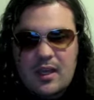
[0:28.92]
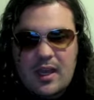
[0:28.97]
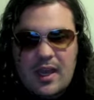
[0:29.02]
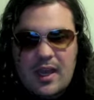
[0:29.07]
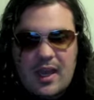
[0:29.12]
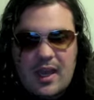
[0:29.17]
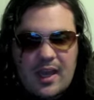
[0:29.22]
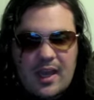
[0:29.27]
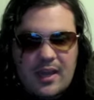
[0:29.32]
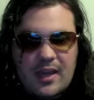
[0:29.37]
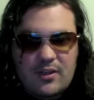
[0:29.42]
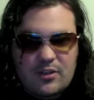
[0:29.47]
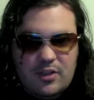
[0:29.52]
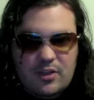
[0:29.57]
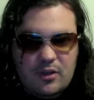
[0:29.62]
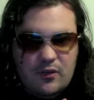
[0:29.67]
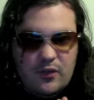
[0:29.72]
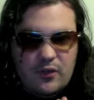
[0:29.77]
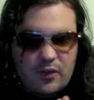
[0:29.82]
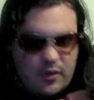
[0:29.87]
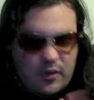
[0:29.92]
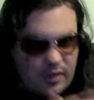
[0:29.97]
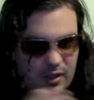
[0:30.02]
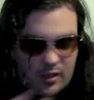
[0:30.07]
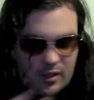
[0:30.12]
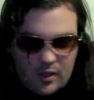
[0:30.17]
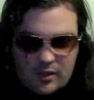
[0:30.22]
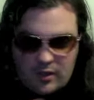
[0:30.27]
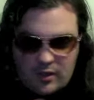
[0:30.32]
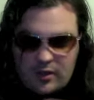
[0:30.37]
and Kung Fury
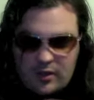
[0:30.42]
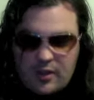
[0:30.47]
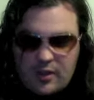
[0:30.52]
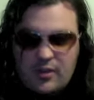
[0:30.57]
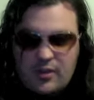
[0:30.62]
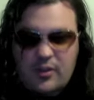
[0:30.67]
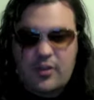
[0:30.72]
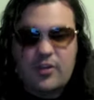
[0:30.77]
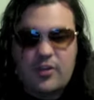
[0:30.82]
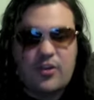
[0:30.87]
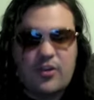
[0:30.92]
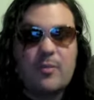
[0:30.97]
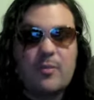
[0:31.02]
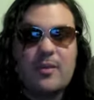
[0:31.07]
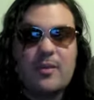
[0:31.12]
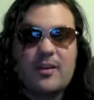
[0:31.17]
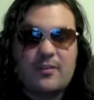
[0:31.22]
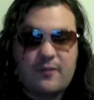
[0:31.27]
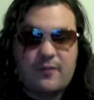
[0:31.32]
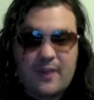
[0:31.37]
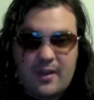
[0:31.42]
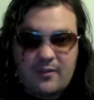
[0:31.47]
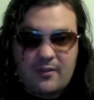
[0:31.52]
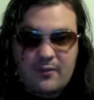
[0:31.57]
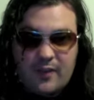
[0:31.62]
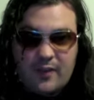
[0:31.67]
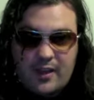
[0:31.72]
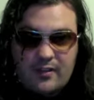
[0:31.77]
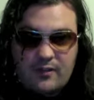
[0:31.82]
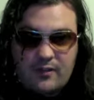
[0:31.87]
is a 30-minute
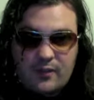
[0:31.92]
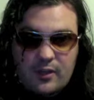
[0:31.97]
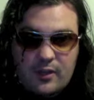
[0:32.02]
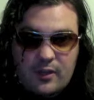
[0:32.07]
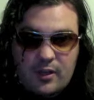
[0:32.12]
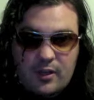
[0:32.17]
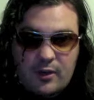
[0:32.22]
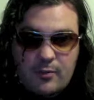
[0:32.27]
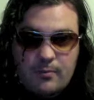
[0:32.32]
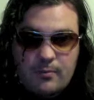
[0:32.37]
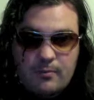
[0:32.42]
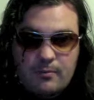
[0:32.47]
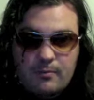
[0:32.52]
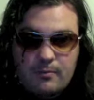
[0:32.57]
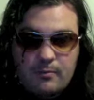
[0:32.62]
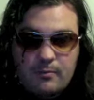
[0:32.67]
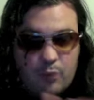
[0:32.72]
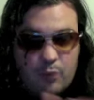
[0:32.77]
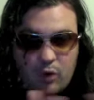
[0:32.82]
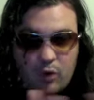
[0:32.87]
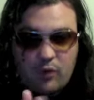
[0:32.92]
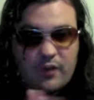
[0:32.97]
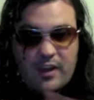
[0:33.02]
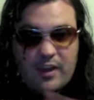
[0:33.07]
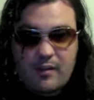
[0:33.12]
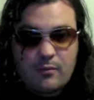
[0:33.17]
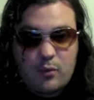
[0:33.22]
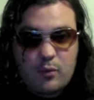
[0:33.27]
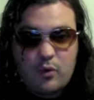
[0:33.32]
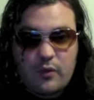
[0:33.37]
fan video. Or
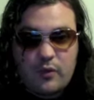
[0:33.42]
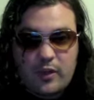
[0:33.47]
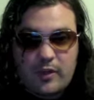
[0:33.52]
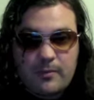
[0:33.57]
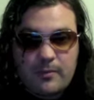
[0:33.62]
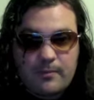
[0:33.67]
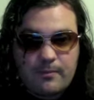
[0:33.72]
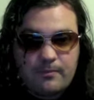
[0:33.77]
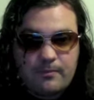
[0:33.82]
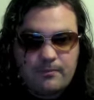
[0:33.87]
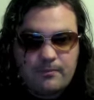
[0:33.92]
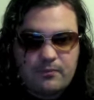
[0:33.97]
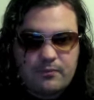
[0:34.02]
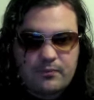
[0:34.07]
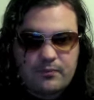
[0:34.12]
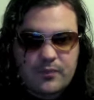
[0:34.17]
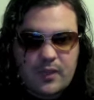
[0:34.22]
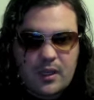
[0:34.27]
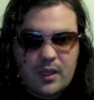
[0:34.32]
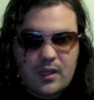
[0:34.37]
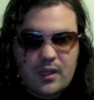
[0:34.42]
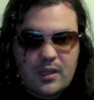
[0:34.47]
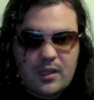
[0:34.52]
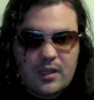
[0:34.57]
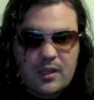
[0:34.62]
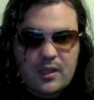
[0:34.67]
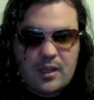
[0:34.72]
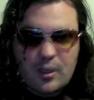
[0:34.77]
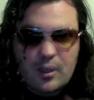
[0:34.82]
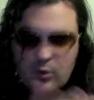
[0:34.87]
fan movie.
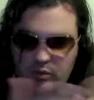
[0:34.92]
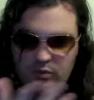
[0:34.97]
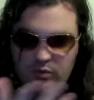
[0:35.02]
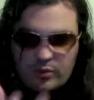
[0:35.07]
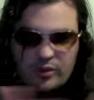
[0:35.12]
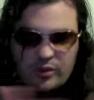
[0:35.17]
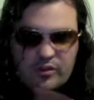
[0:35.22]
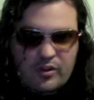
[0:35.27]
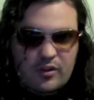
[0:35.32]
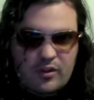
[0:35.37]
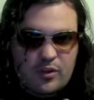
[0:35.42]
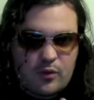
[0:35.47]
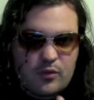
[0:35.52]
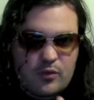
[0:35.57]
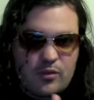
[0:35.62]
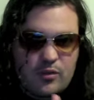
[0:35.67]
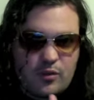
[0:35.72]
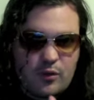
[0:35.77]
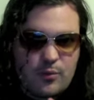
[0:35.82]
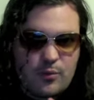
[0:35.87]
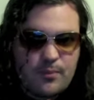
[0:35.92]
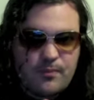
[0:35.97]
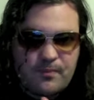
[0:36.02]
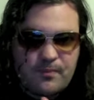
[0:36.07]
It was released on YouTube.